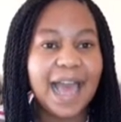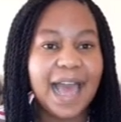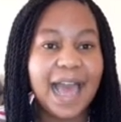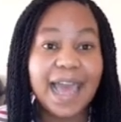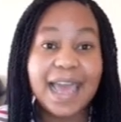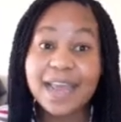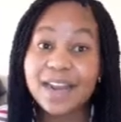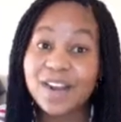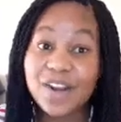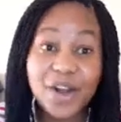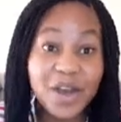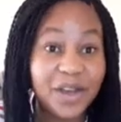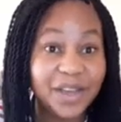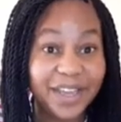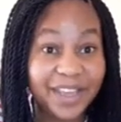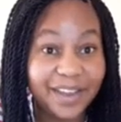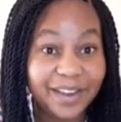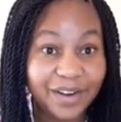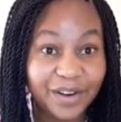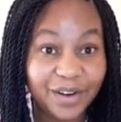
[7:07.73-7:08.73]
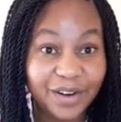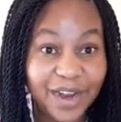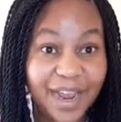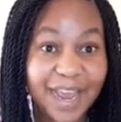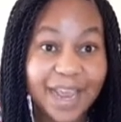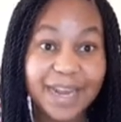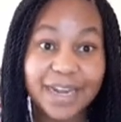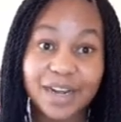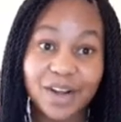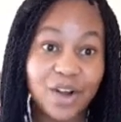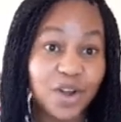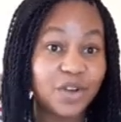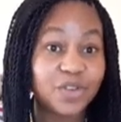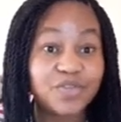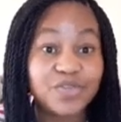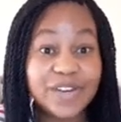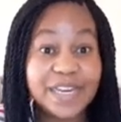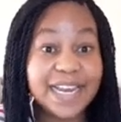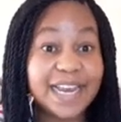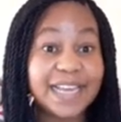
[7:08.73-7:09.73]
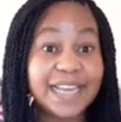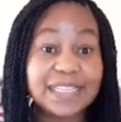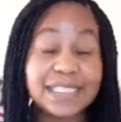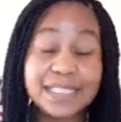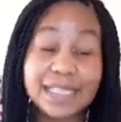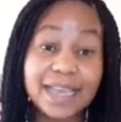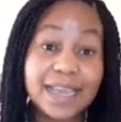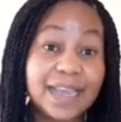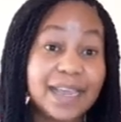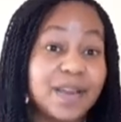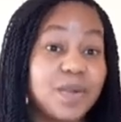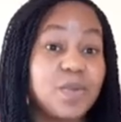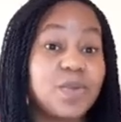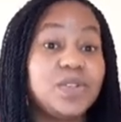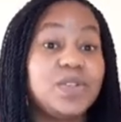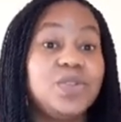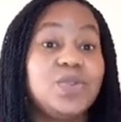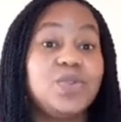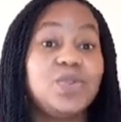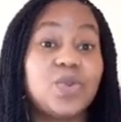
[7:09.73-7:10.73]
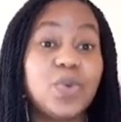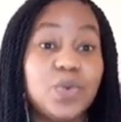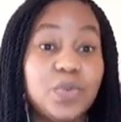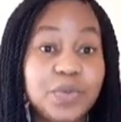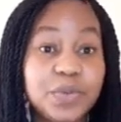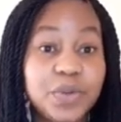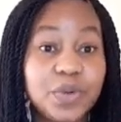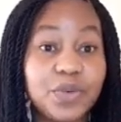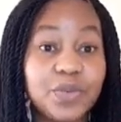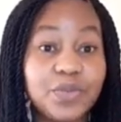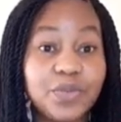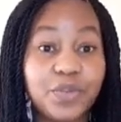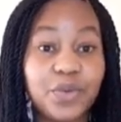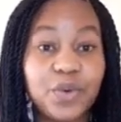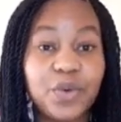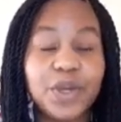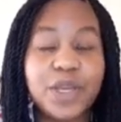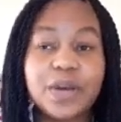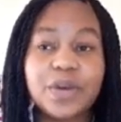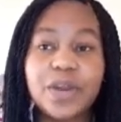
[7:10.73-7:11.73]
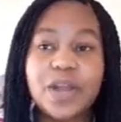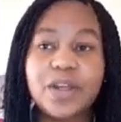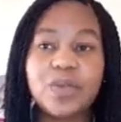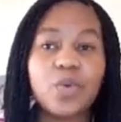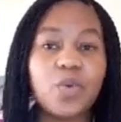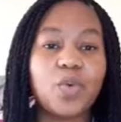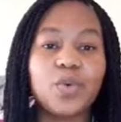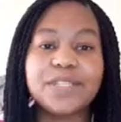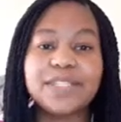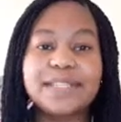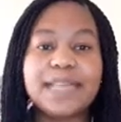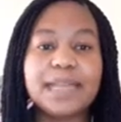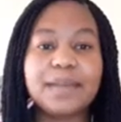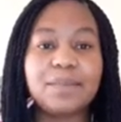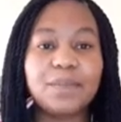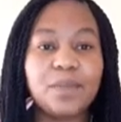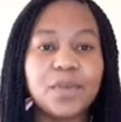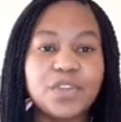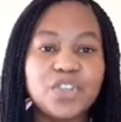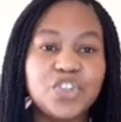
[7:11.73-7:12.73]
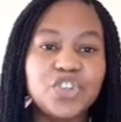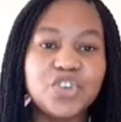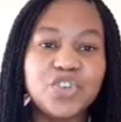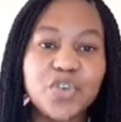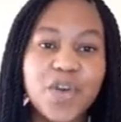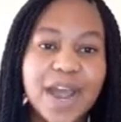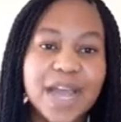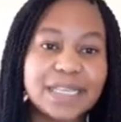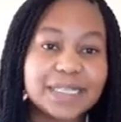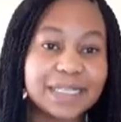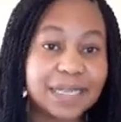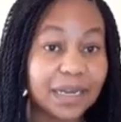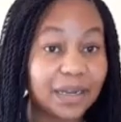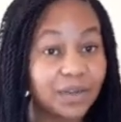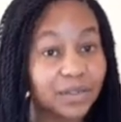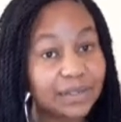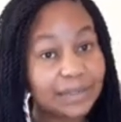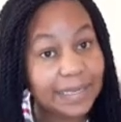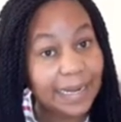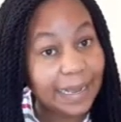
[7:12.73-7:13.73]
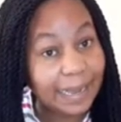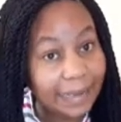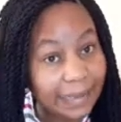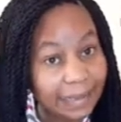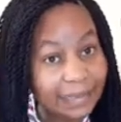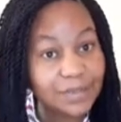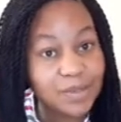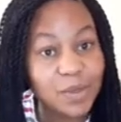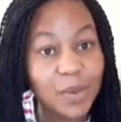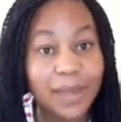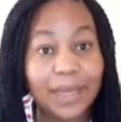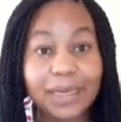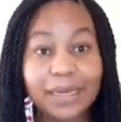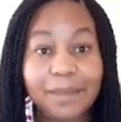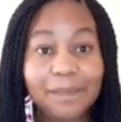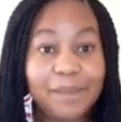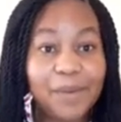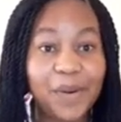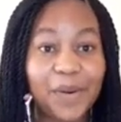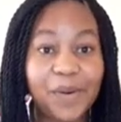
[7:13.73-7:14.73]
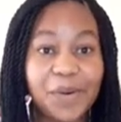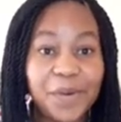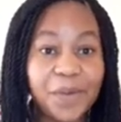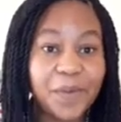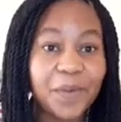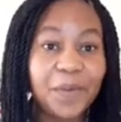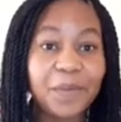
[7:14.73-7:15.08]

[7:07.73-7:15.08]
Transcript: I had long hair. I had long, relaxed hair. It was so beautiful. It always stayed moisturized. I could, like, twirle pon.